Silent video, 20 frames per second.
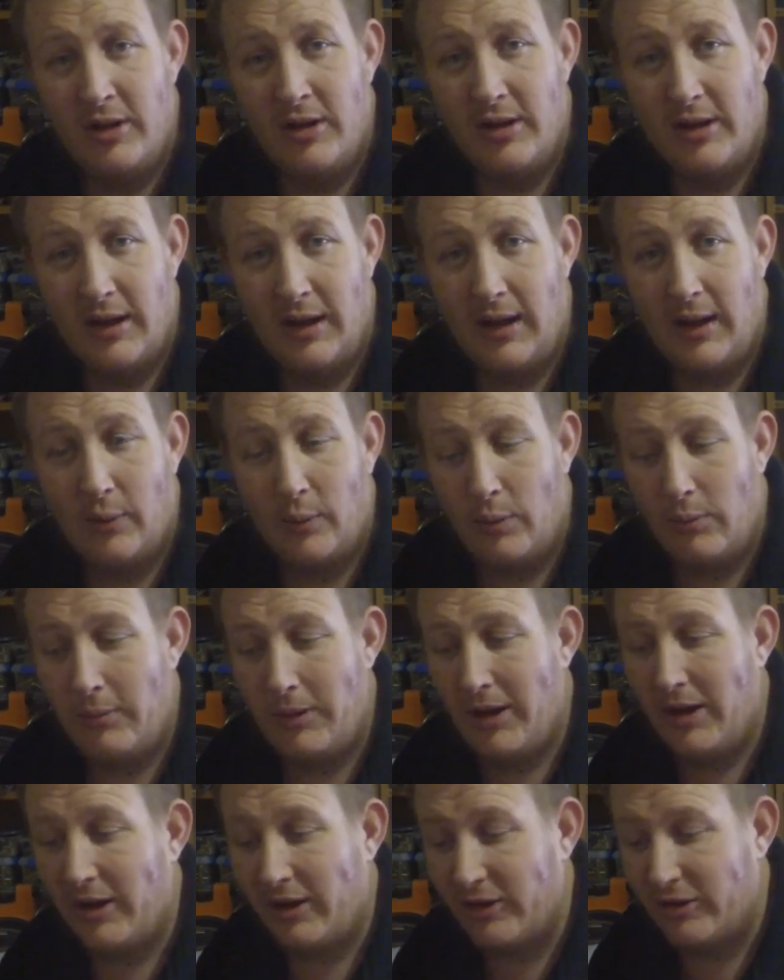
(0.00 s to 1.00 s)
when
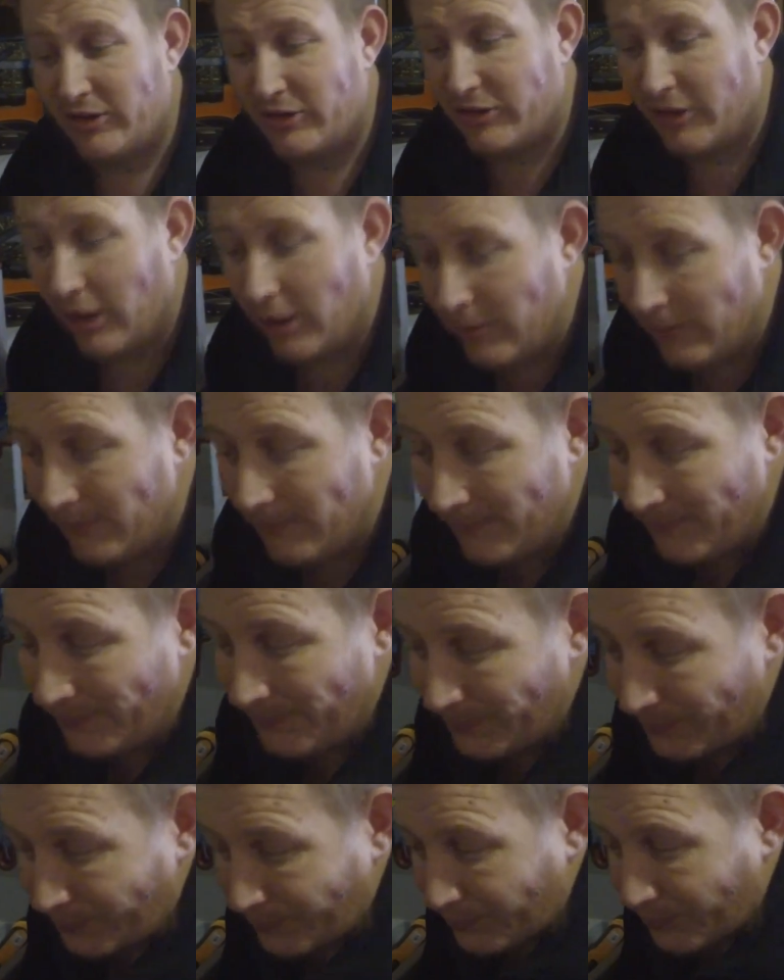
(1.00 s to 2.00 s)
mounting a scope.
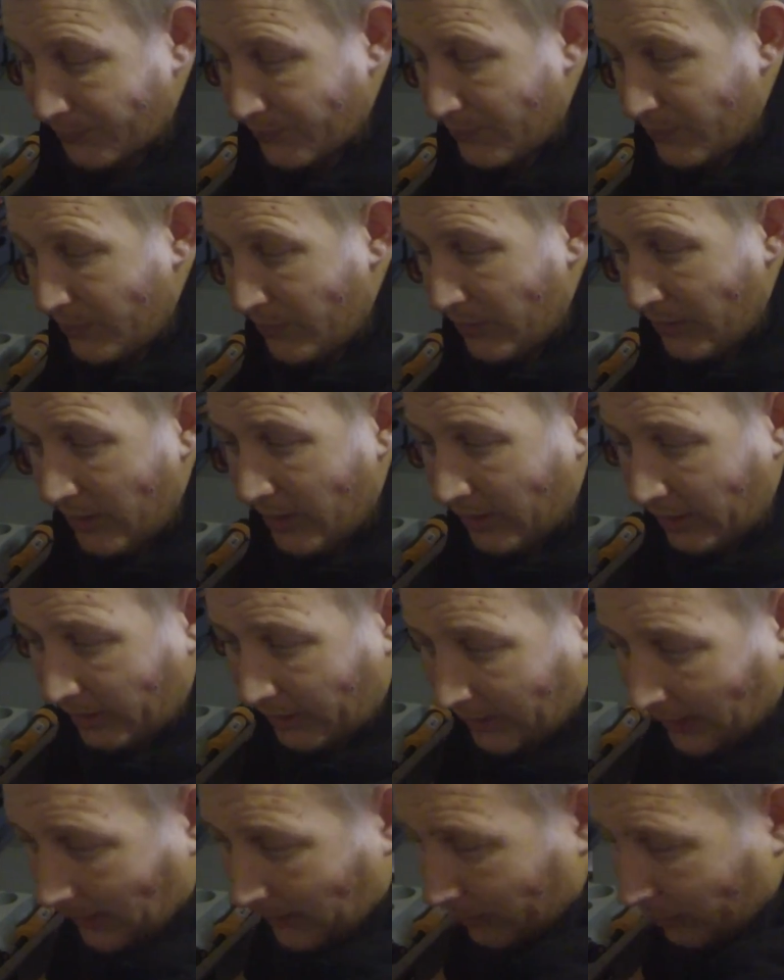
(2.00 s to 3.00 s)
It
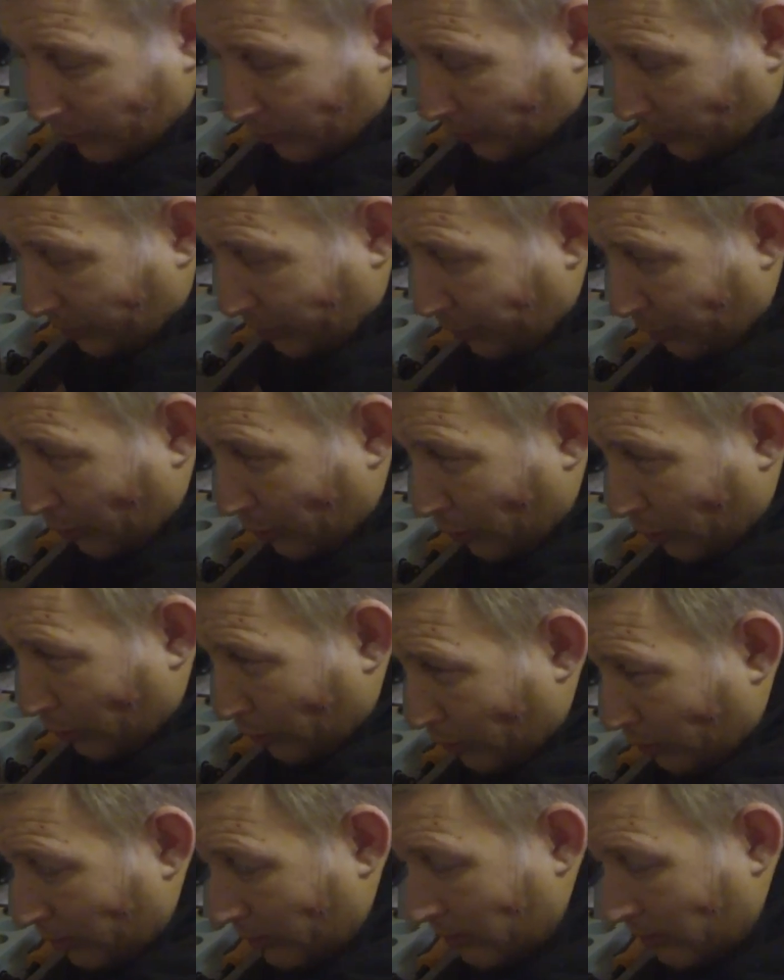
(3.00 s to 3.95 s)
comes with your